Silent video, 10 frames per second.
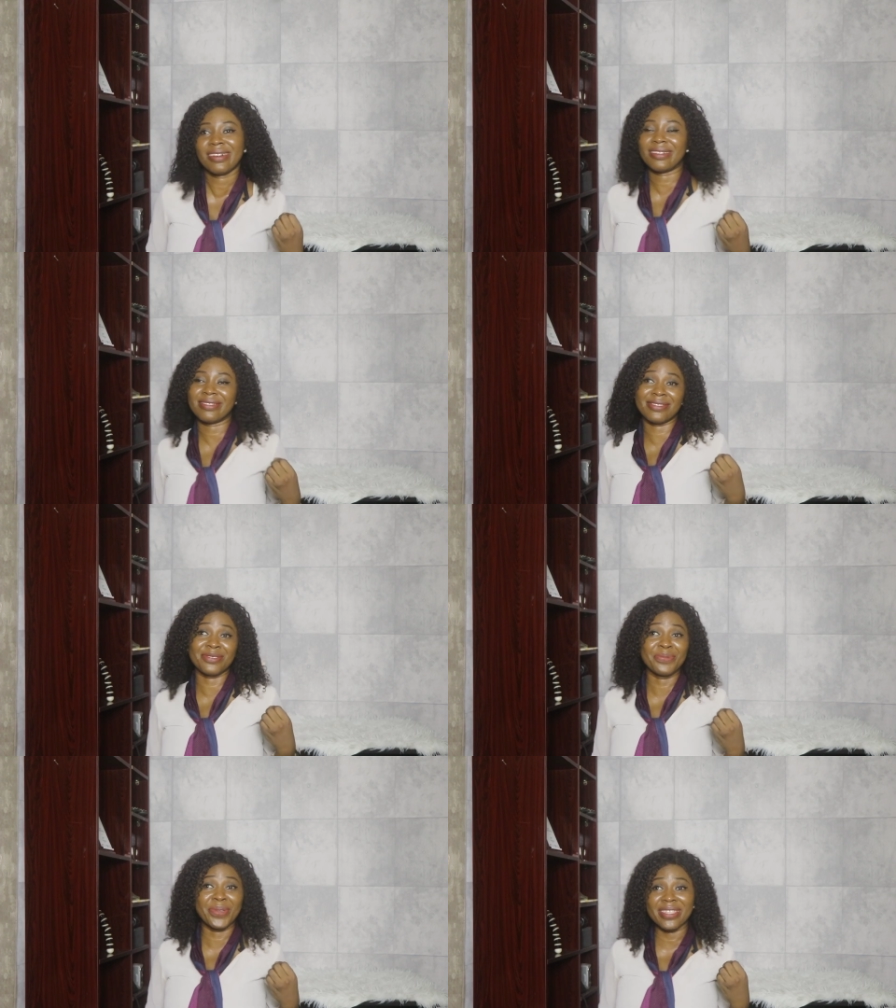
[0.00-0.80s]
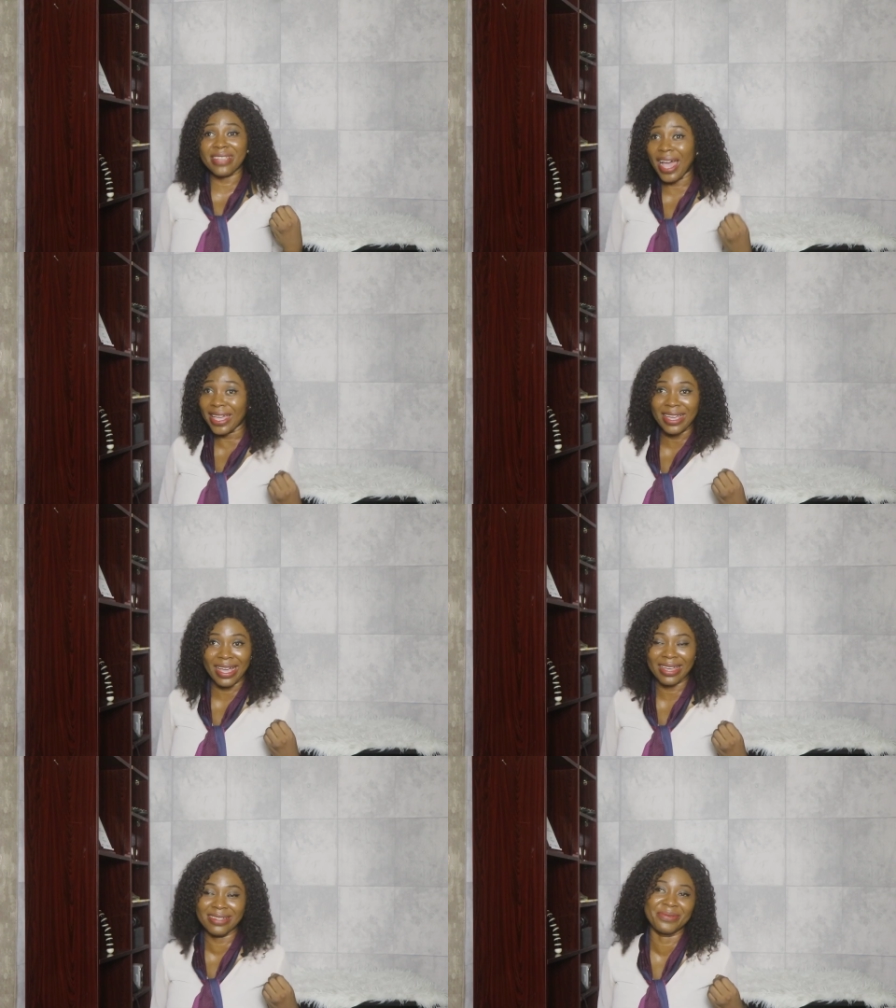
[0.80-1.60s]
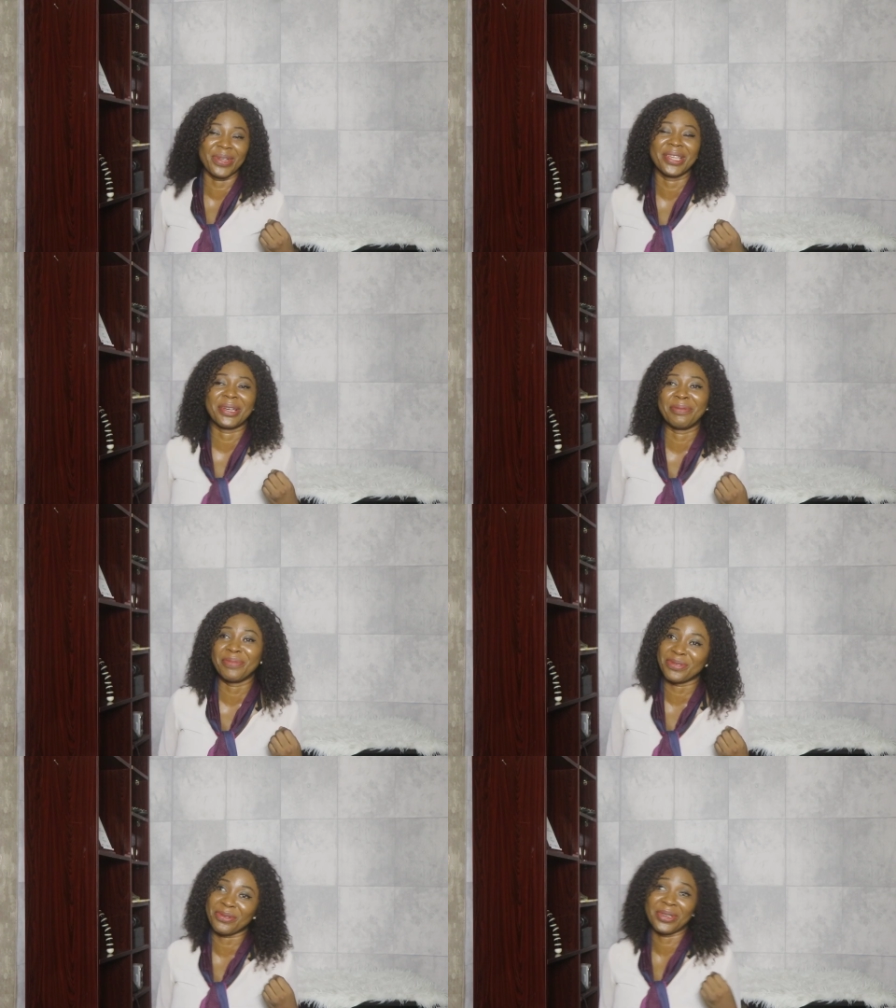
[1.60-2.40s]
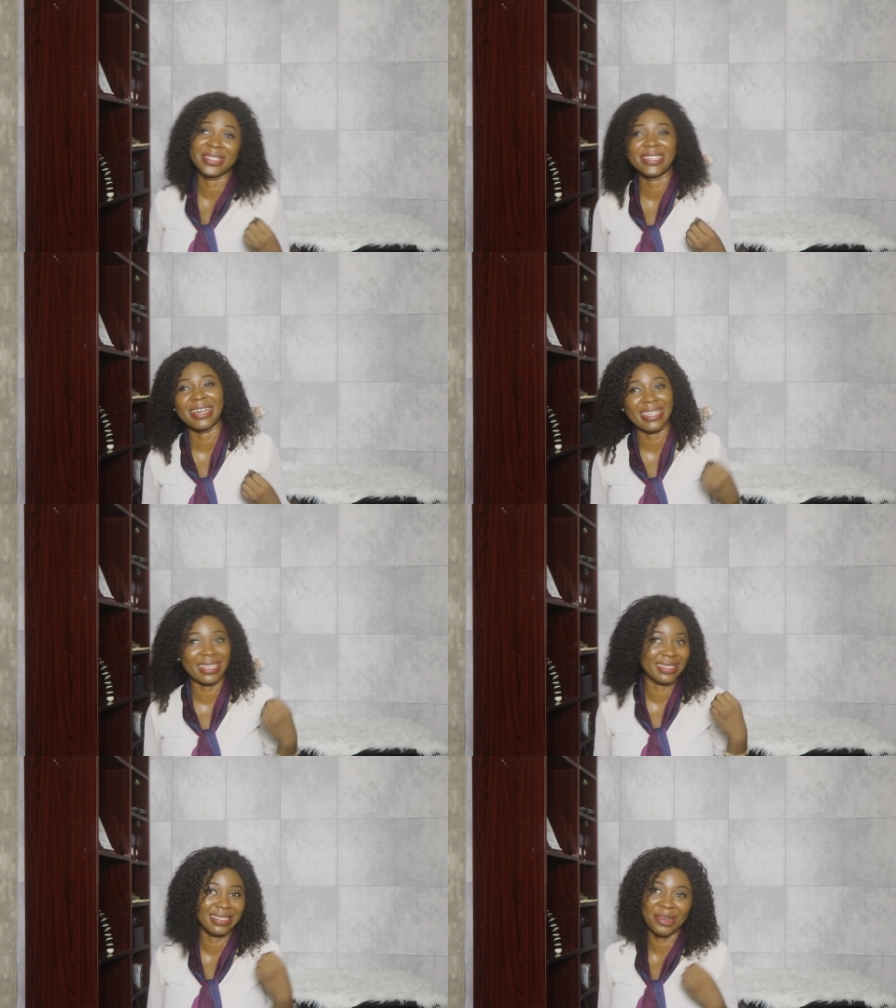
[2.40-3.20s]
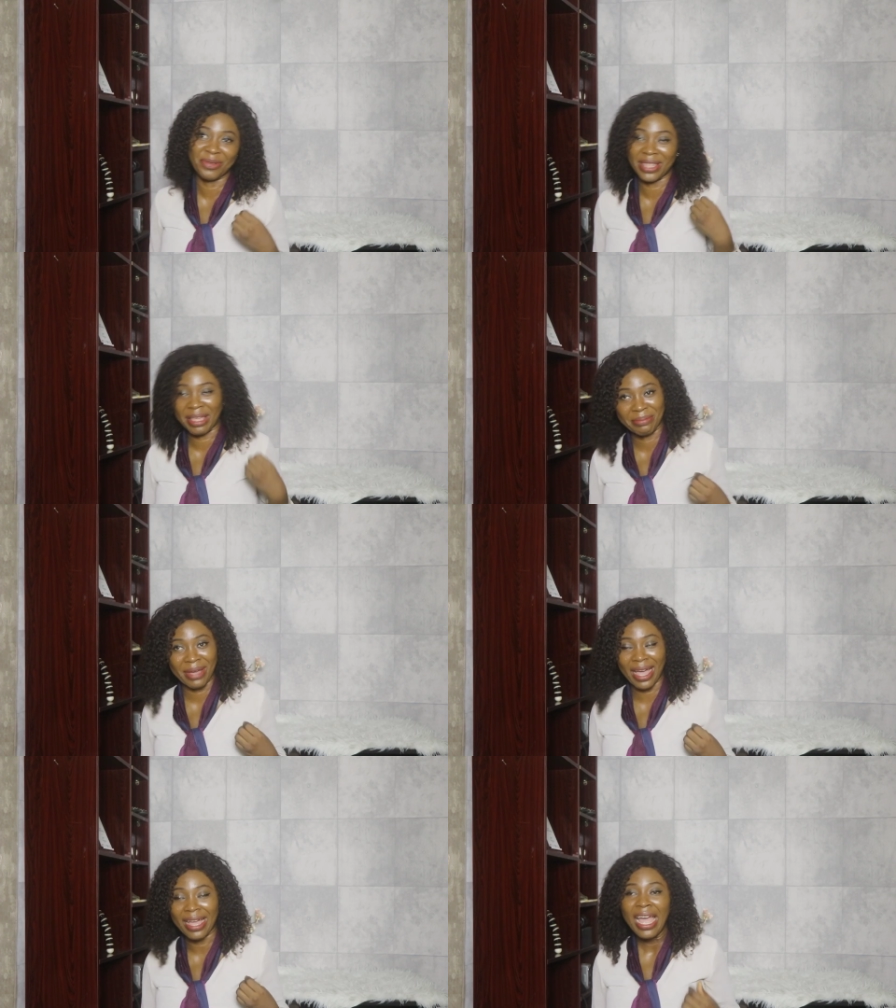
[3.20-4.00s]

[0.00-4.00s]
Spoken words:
she could be a tiger when it comes to getting down with Themba.